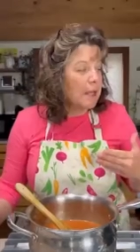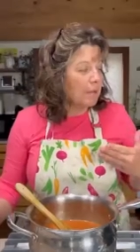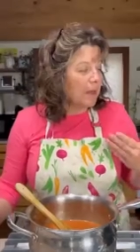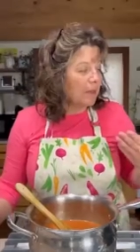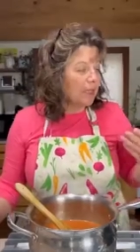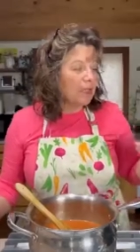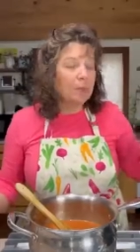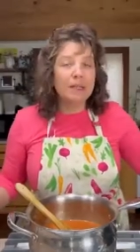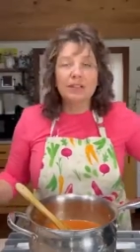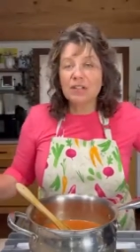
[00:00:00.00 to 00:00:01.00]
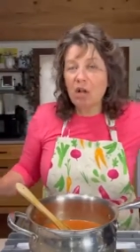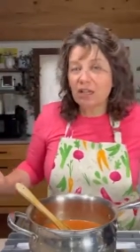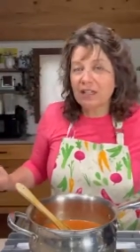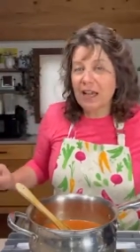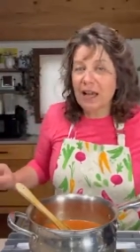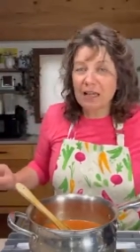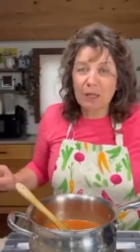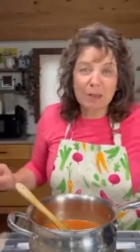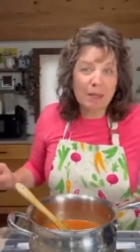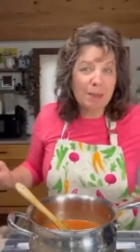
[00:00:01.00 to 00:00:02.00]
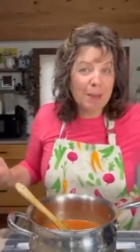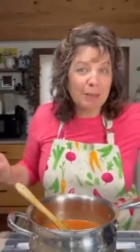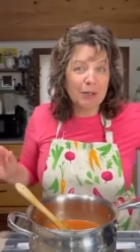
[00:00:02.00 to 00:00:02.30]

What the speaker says: Maybe a little bit of salt, a little bit of pepper.